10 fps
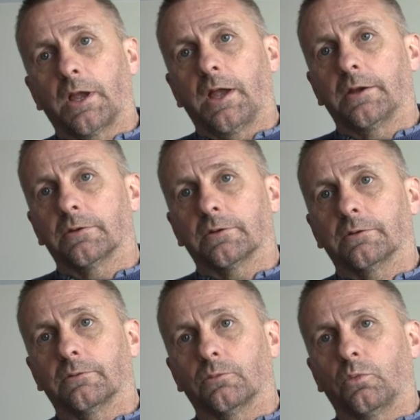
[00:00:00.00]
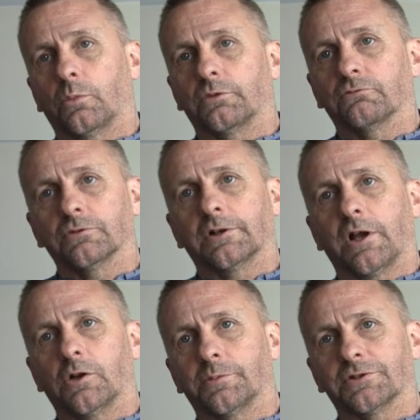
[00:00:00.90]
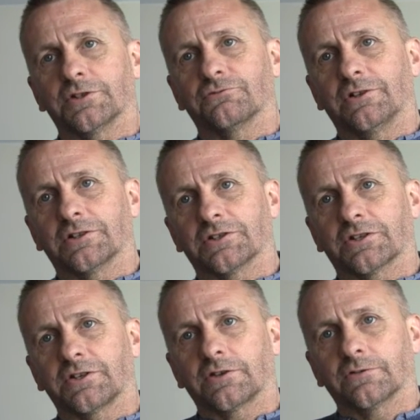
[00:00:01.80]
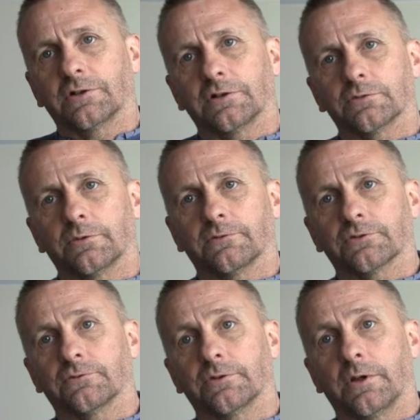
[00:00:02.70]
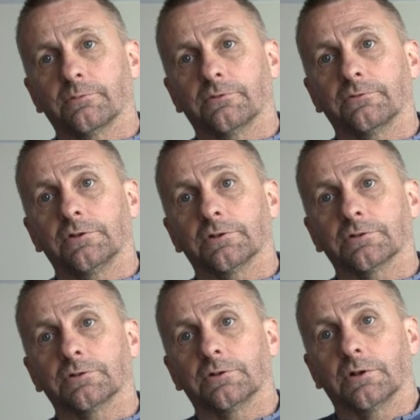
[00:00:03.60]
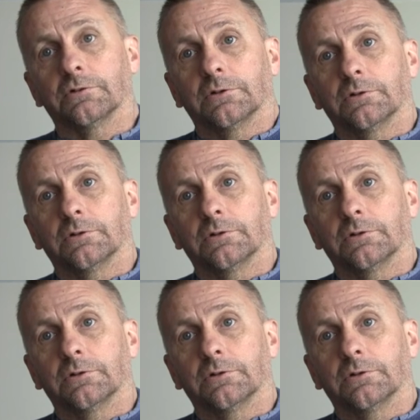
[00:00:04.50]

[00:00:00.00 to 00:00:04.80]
and what we really hope is he's really successful and he's with us for a number of years, you know.